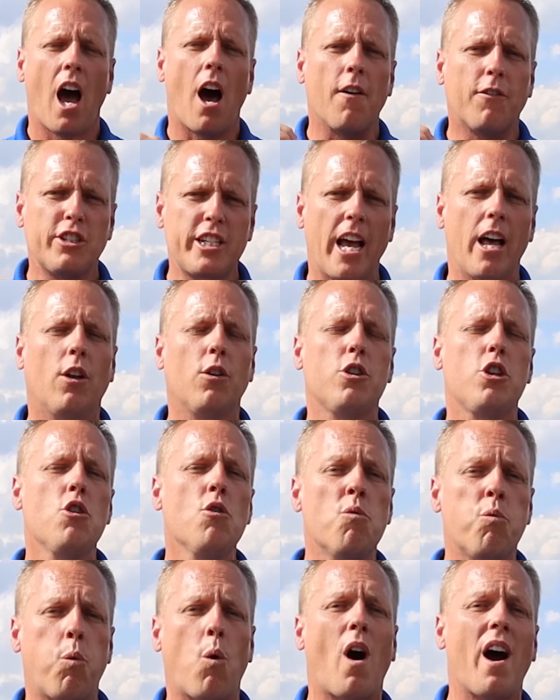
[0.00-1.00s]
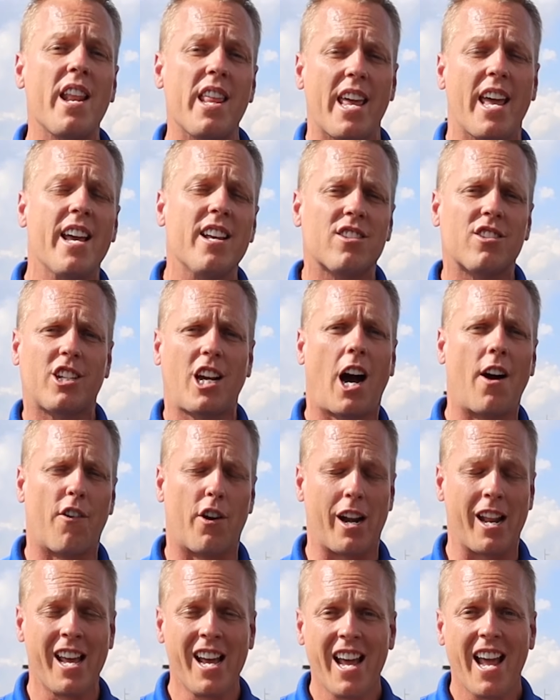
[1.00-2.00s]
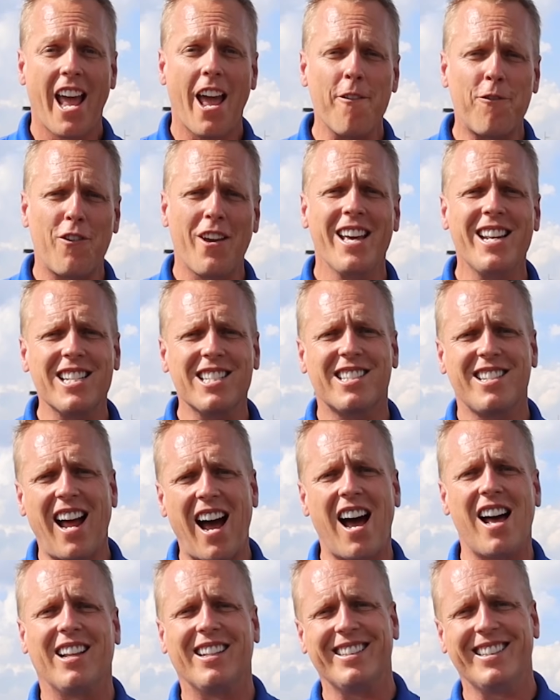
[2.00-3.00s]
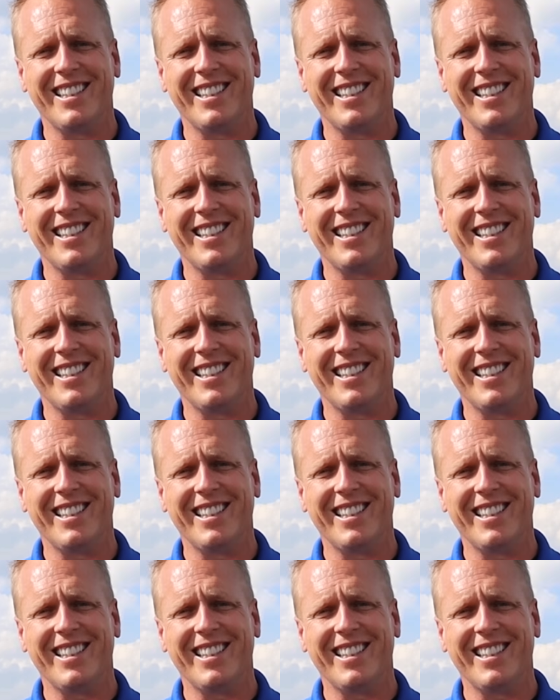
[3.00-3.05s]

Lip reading: of telling you what is covered. If it is not